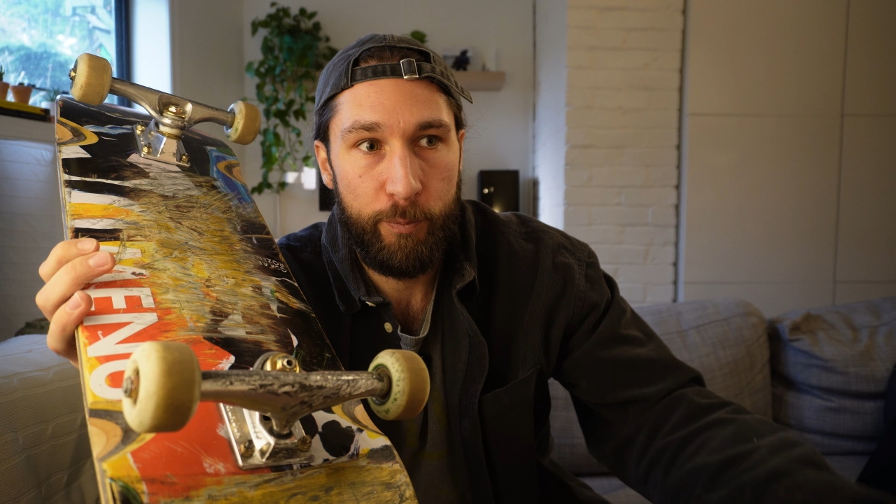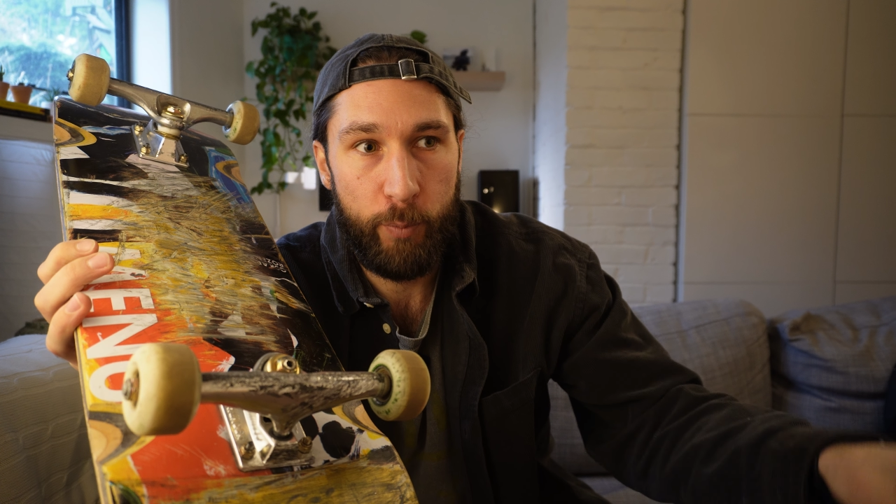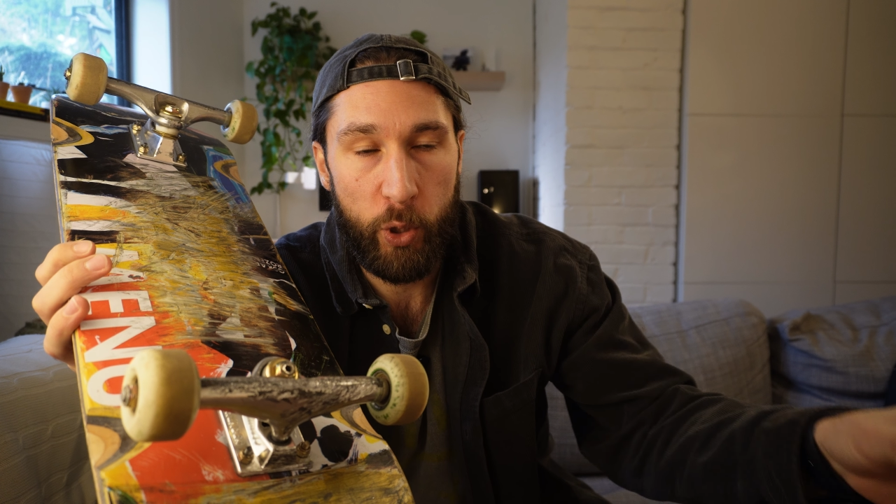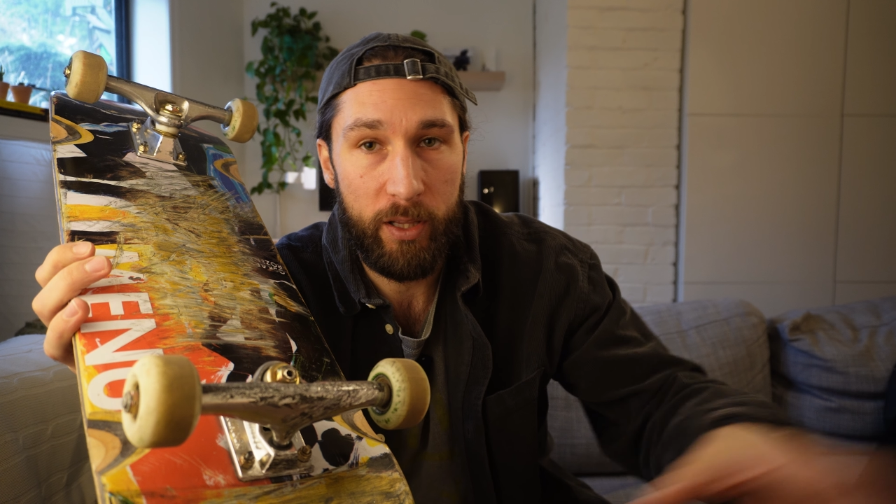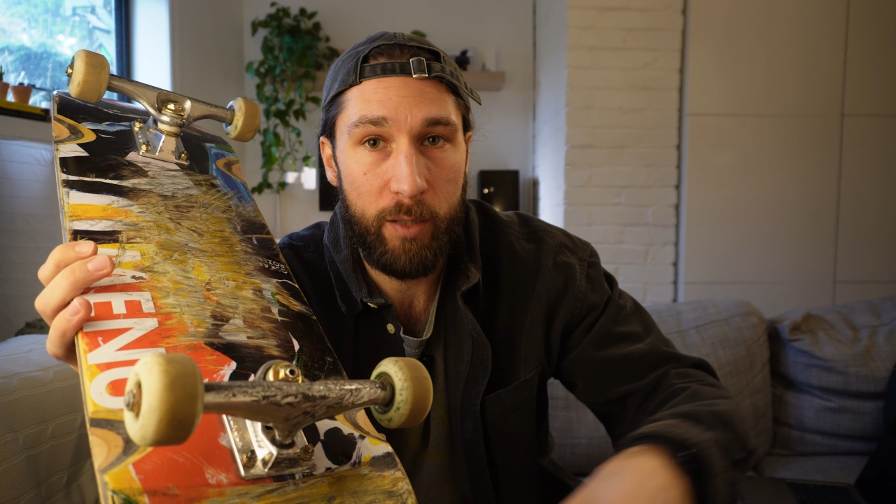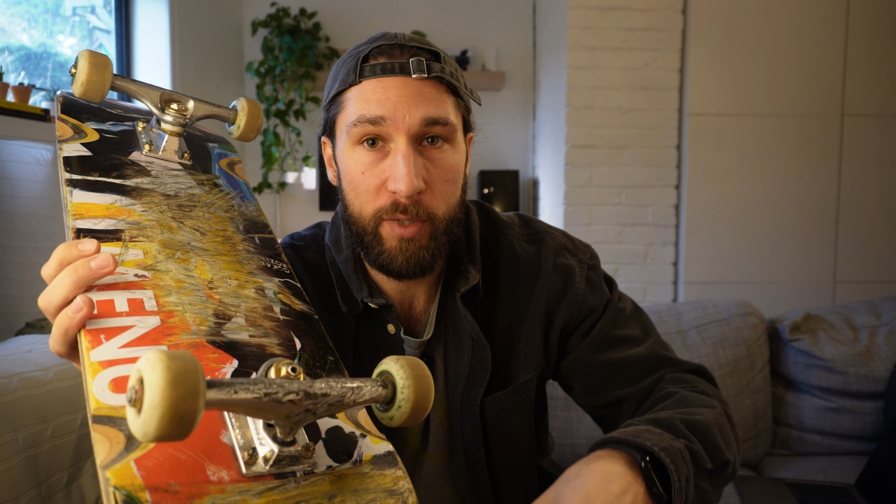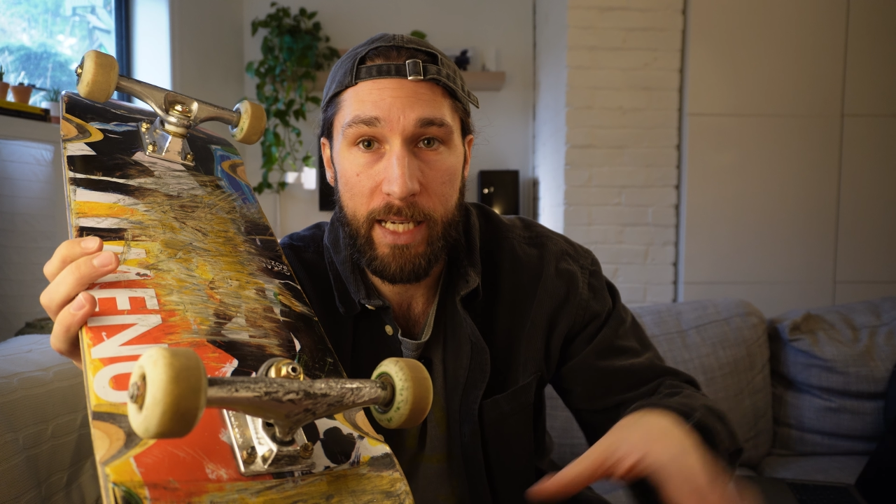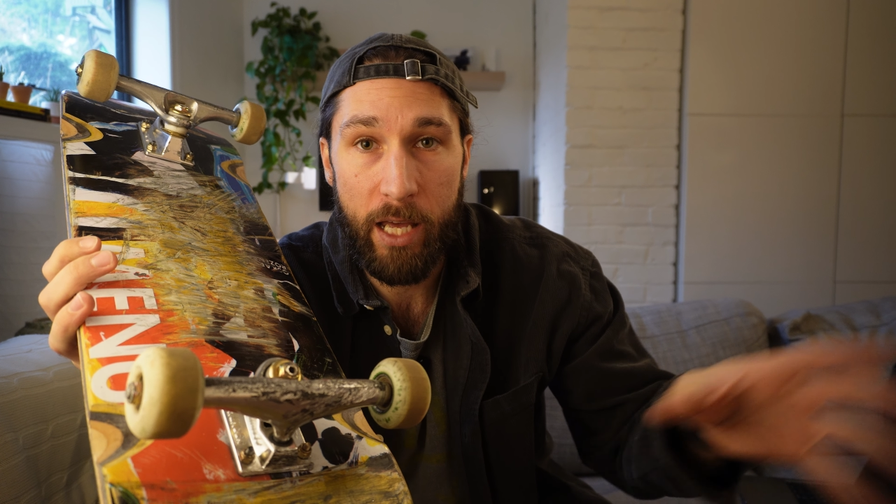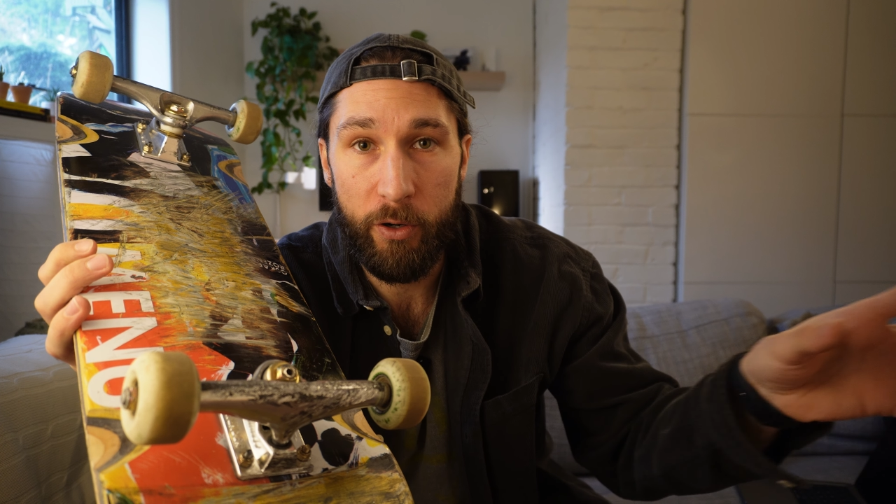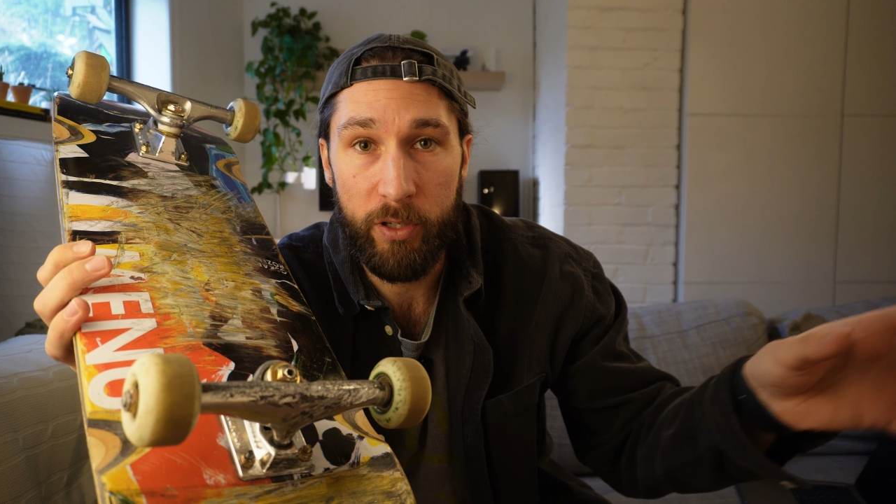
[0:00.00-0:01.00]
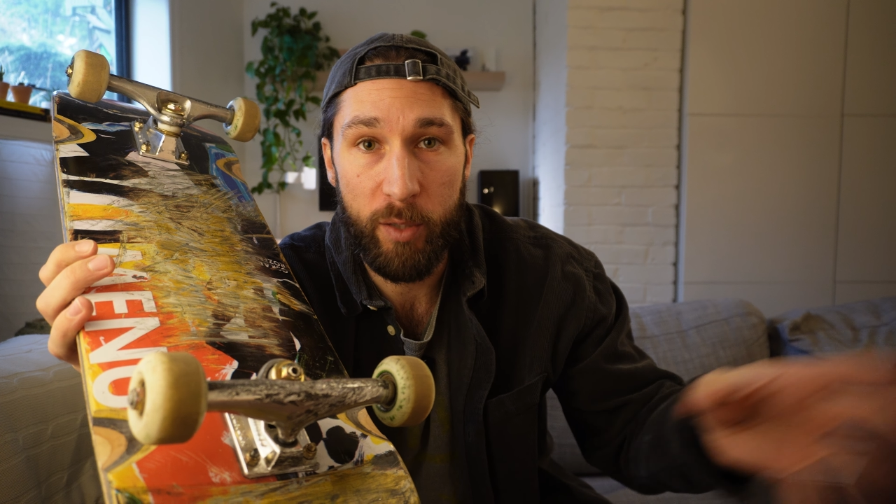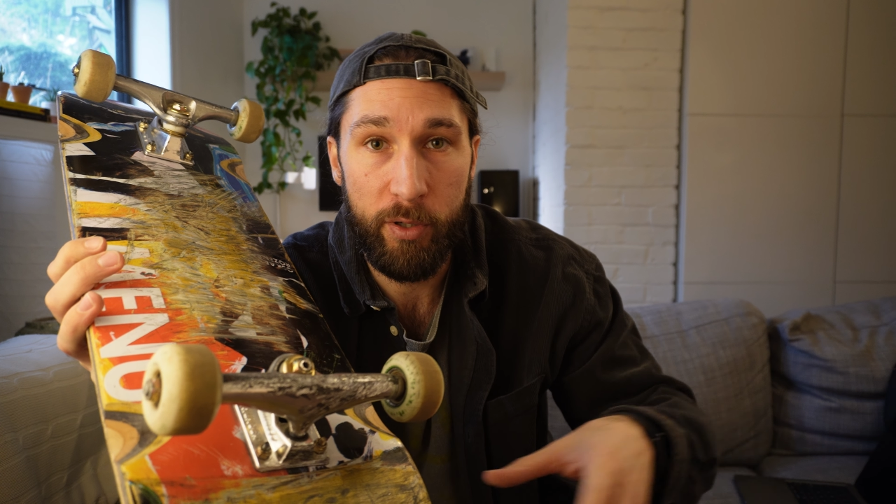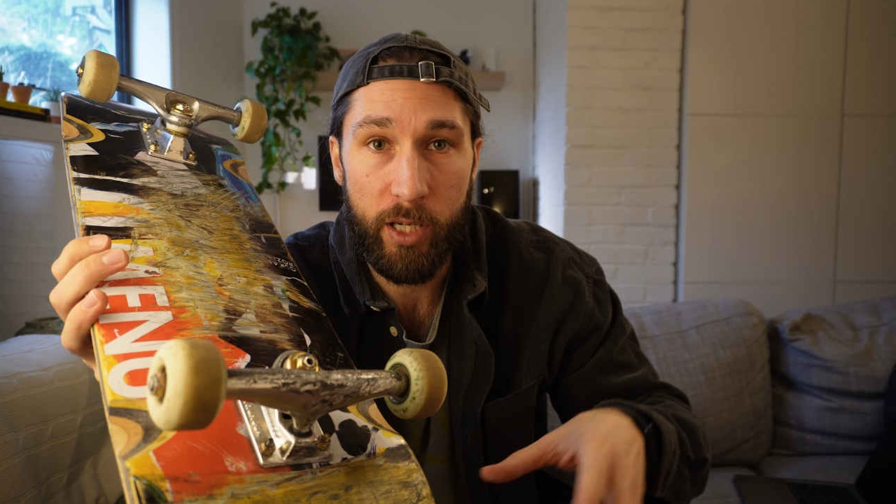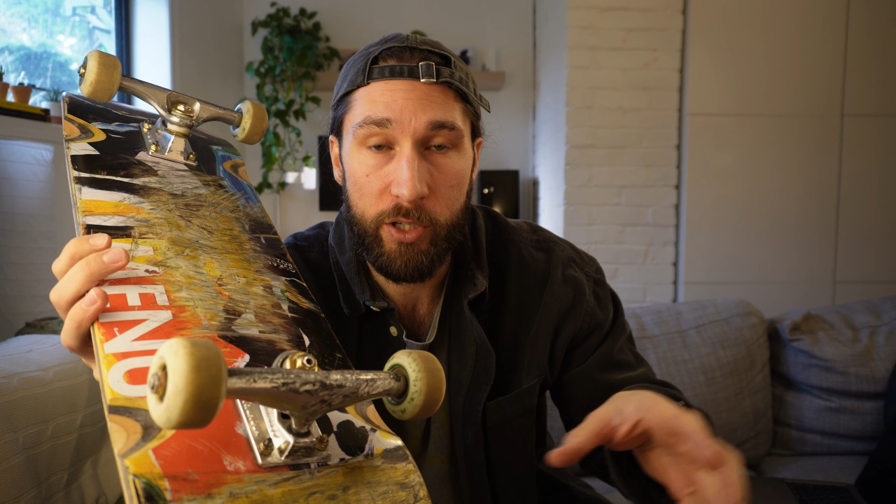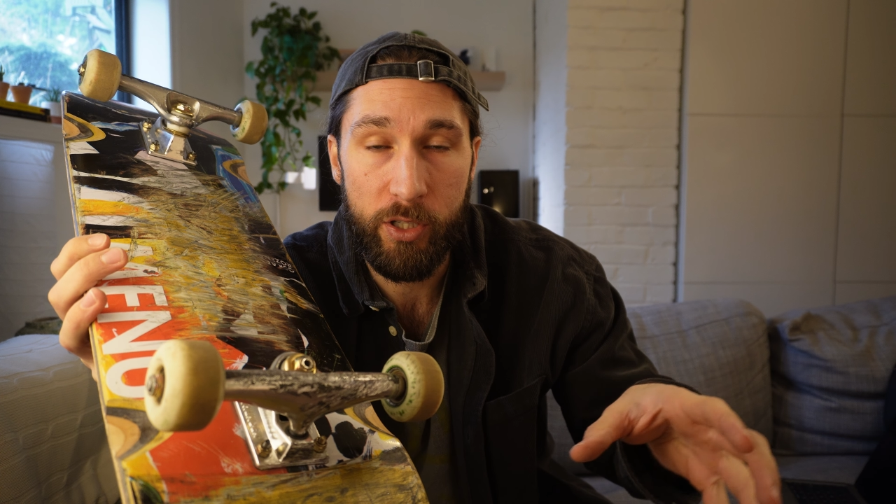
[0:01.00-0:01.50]
putting them together in the
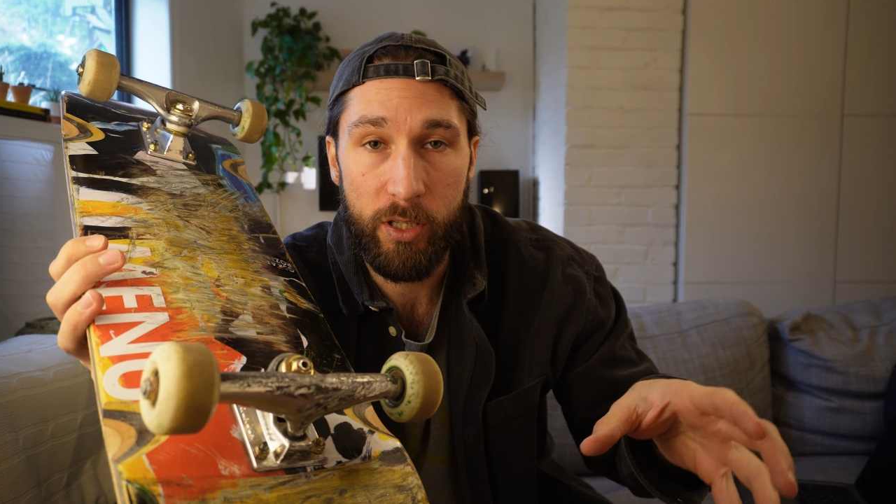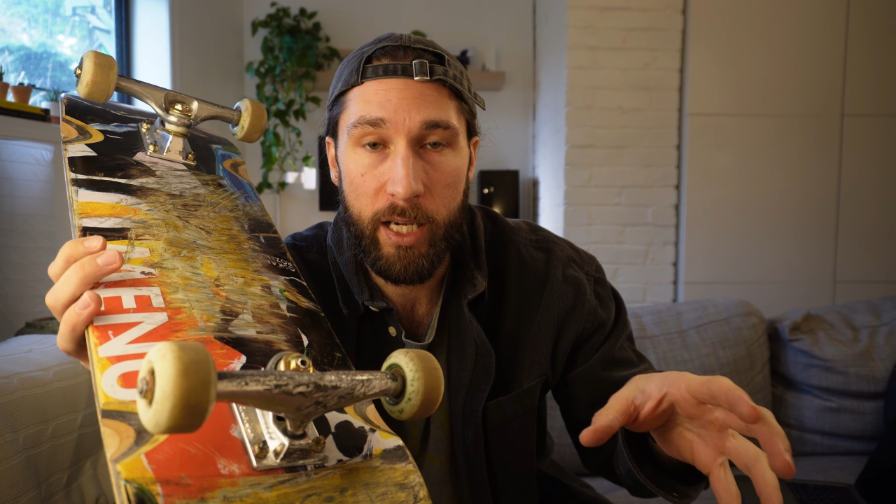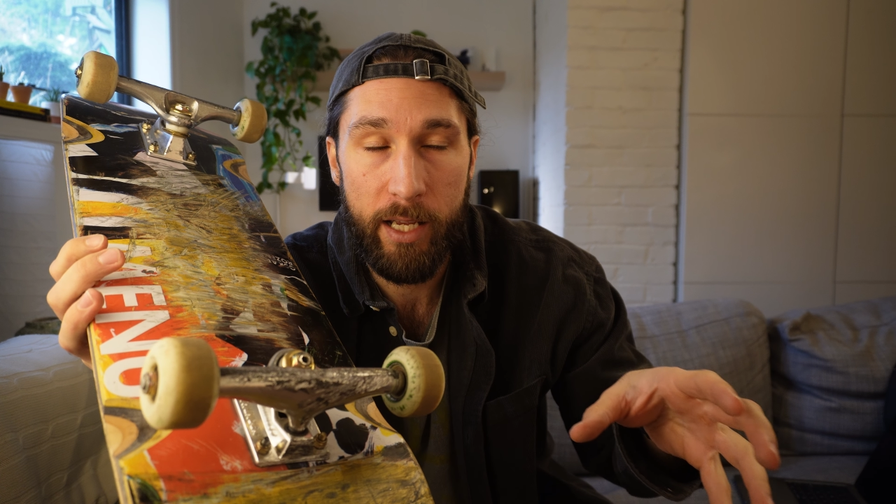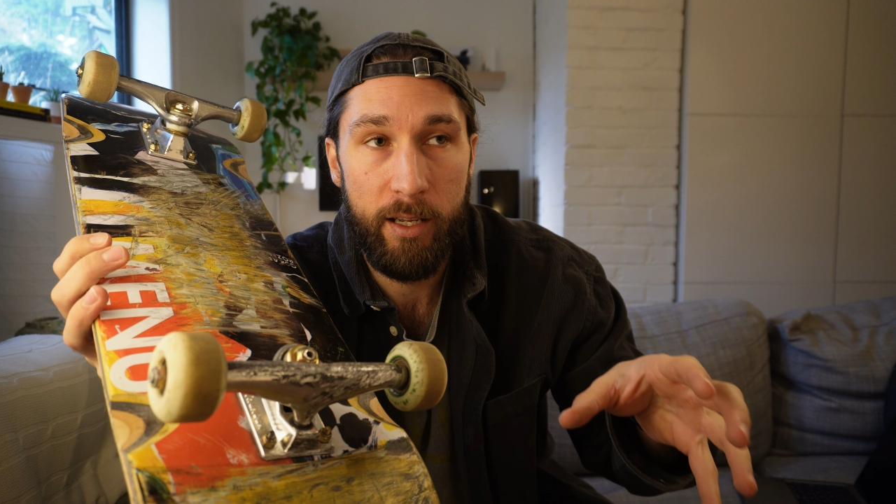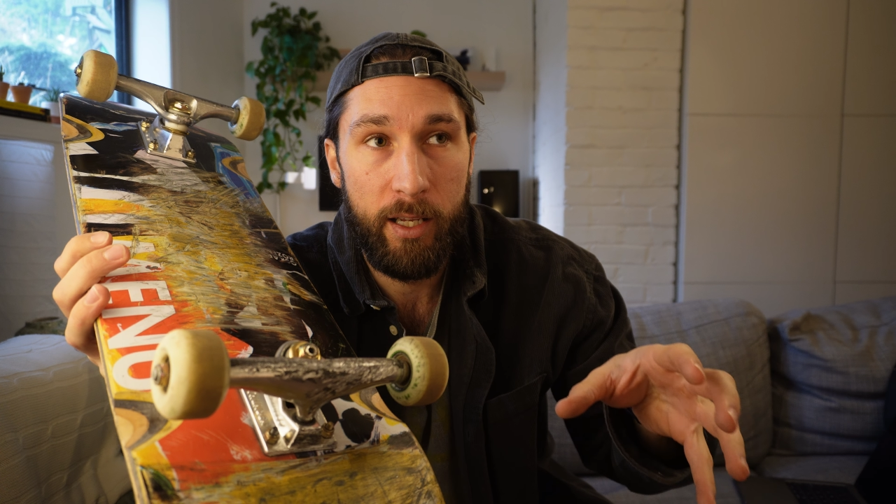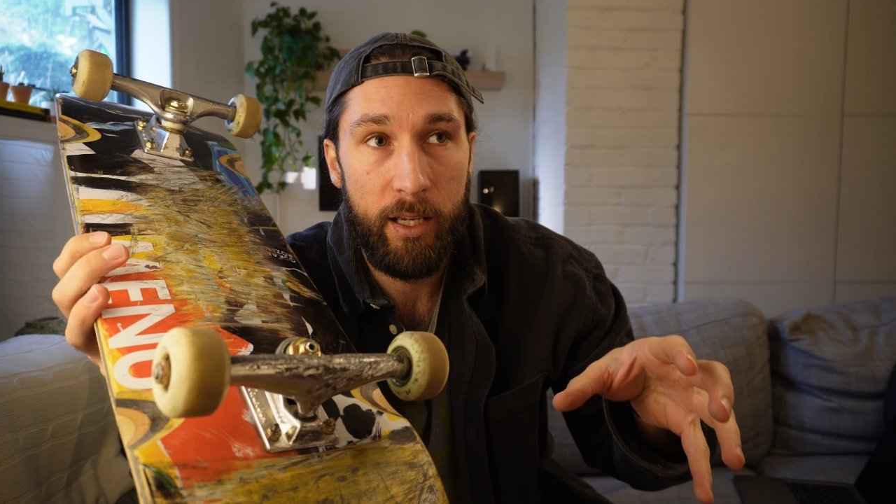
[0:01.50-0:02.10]
production line.